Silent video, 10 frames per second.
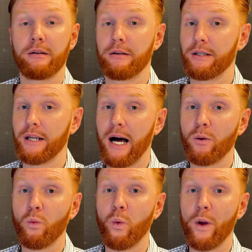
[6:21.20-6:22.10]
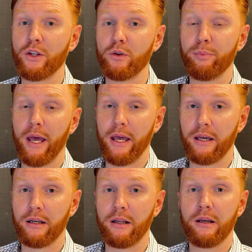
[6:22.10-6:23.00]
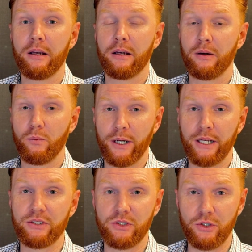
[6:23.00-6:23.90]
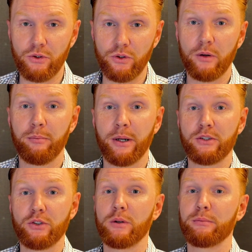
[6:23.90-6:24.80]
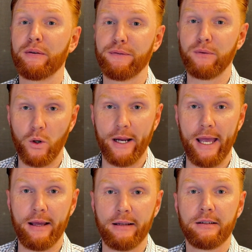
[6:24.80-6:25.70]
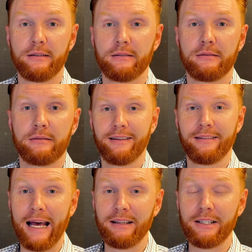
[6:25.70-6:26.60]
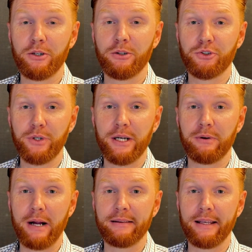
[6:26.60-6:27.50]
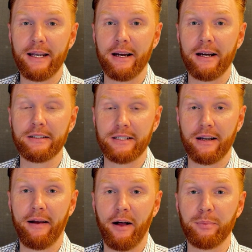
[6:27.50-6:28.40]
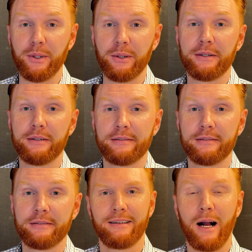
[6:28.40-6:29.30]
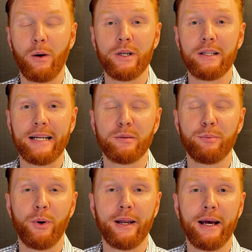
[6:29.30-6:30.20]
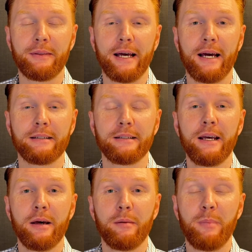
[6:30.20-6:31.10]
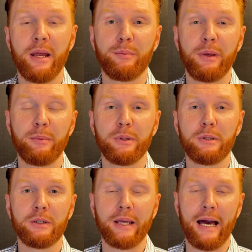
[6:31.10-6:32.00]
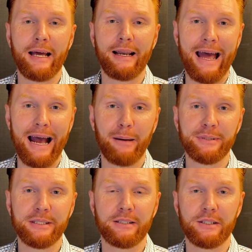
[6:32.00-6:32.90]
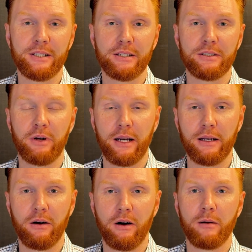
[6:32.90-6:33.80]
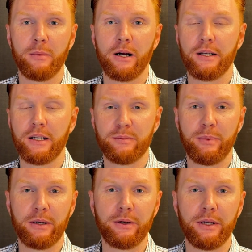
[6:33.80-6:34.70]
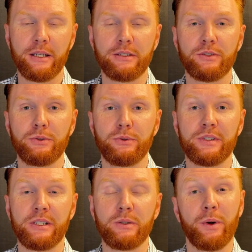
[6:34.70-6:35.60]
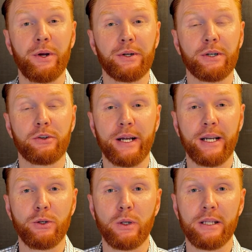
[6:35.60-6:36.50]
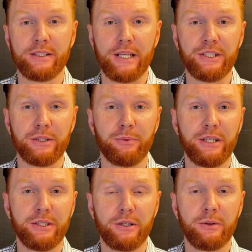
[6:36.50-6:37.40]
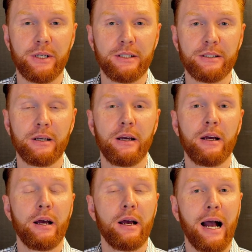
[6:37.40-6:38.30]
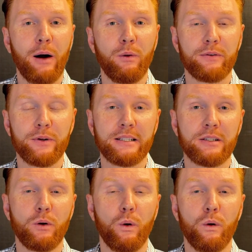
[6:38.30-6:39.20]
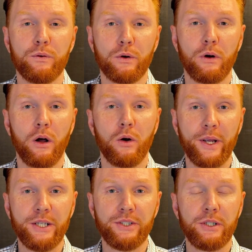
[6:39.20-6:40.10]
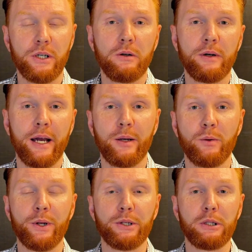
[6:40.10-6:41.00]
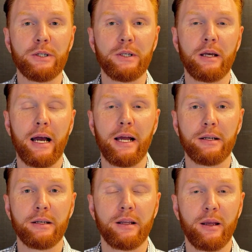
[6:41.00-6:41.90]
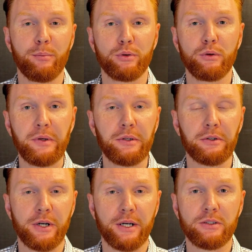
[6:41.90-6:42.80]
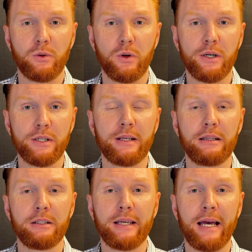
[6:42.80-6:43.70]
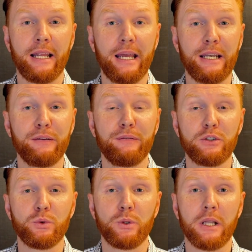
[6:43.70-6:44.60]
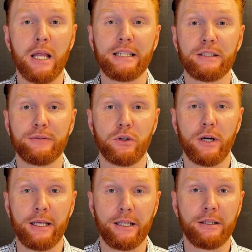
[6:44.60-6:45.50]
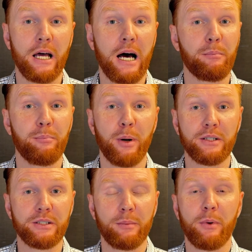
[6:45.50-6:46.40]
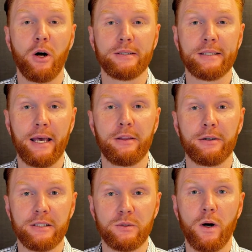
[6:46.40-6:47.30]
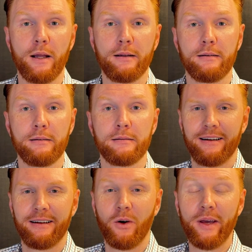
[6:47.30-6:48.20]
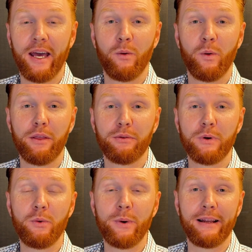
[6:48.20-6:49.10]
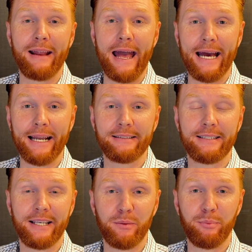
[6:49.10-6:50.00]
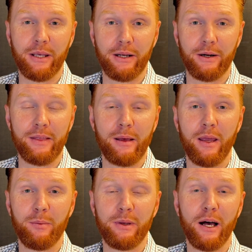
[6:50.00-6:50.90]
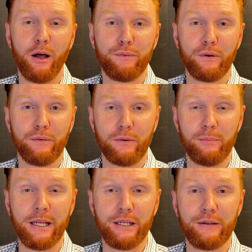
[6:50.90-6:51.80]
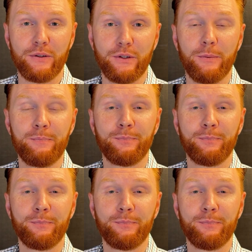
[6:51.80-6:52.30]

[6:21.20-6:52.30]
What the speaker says: Not when you pay it when it's due, but do it beforehand. That little trick right there is going to help you. I would like to point out that many people look at apps such as Credit Karma and Experian to see what your credit utilization ratio is. However, that's an overall ratio, and when looking at improving your credit scores, they look at individual lines of credit, not bunched up all together as one. Okay, I want to throw in an added tip here that may be helpful for many of you.